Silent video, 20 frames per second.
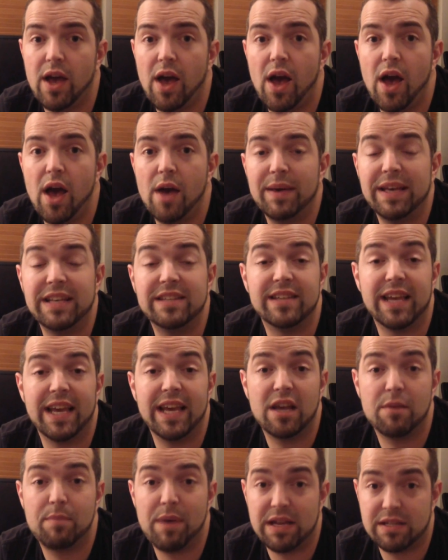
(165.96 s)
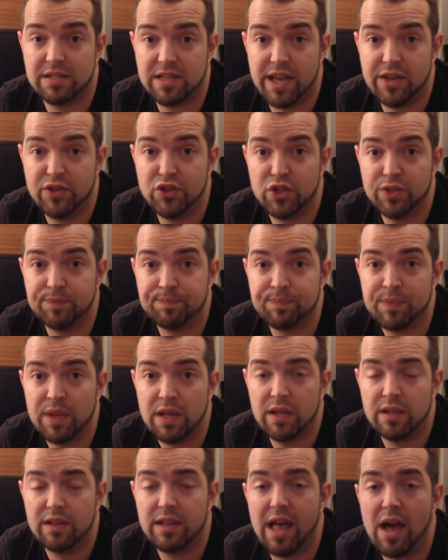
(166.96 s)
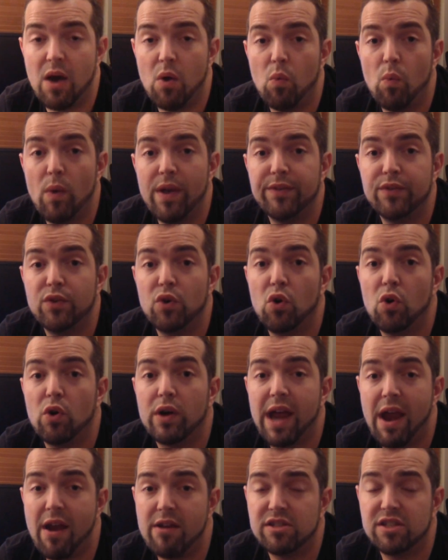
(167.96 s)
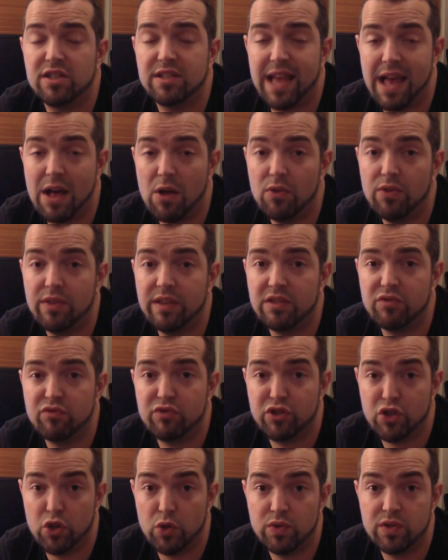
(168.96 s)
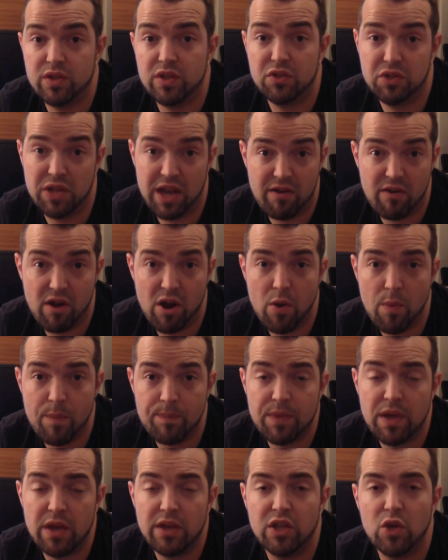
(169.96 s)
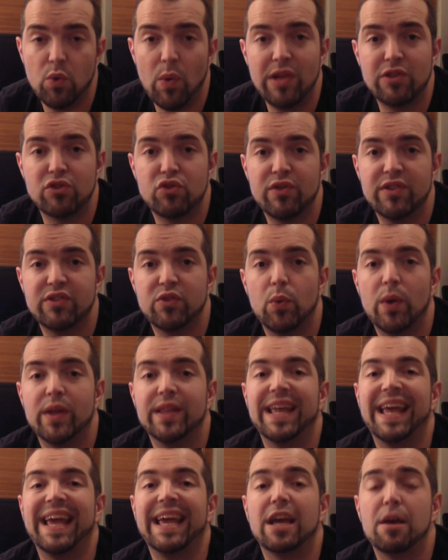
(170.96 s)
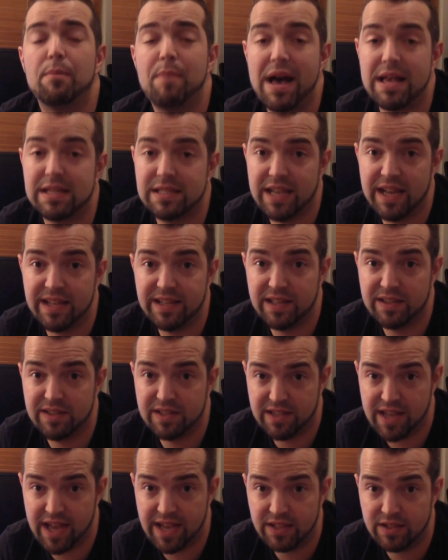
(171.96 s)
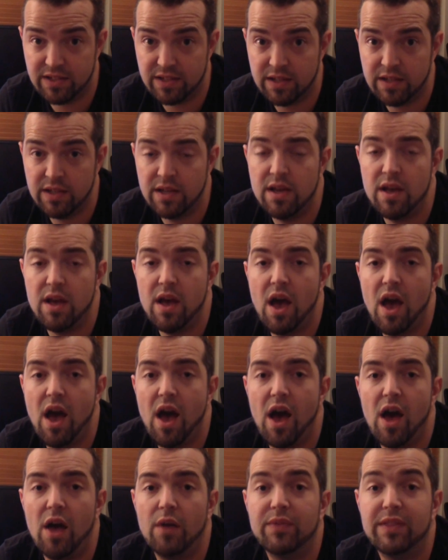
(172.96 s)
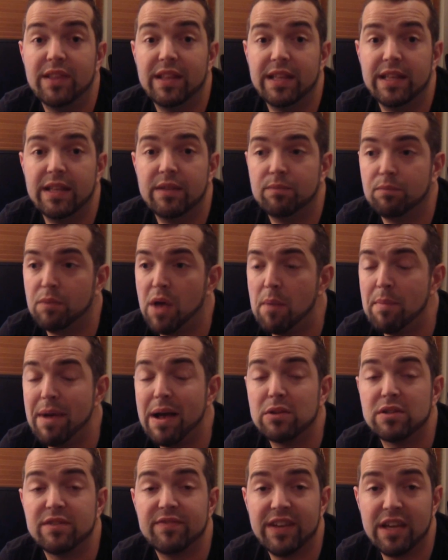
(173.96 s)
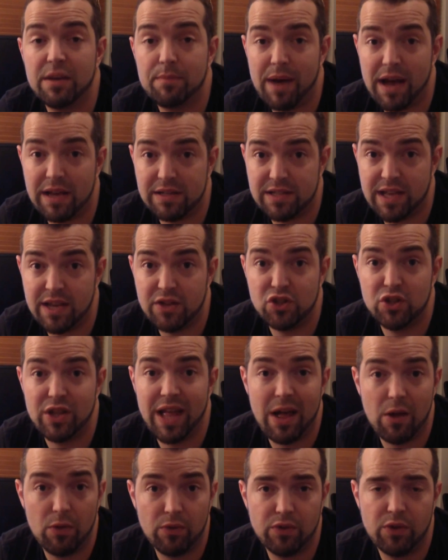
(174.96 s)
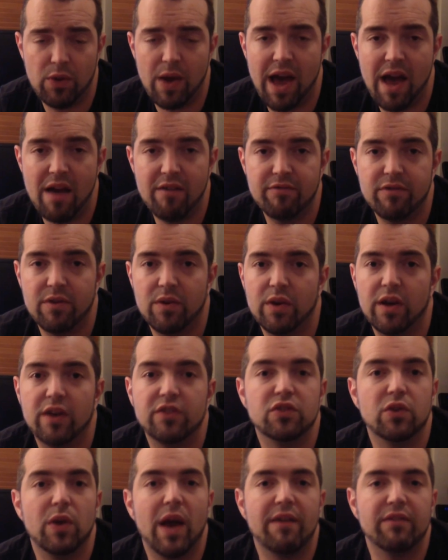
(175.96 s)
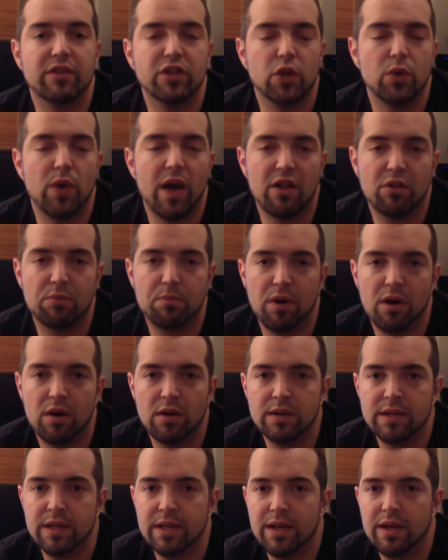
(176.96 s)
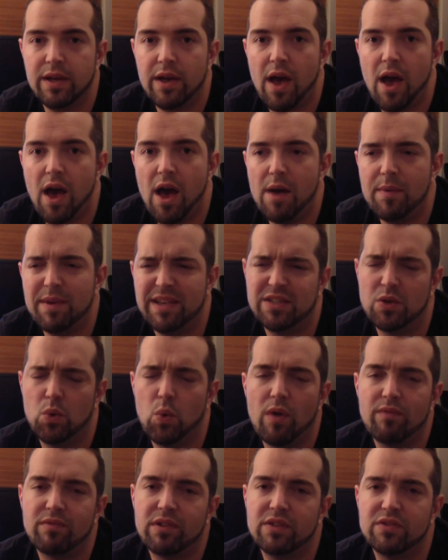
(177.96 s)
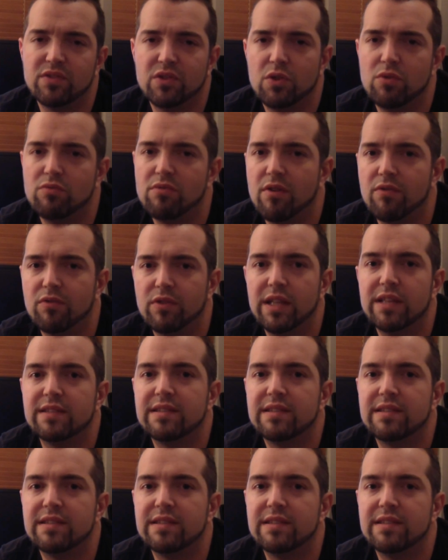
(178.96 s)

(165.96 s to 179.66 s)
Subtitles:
is incapacitation. Now when your character's health is reduced to 0, you enter into an incapacitated state. The amount of incapacitation health you have, because you have a new health bar, is equivalent to roughly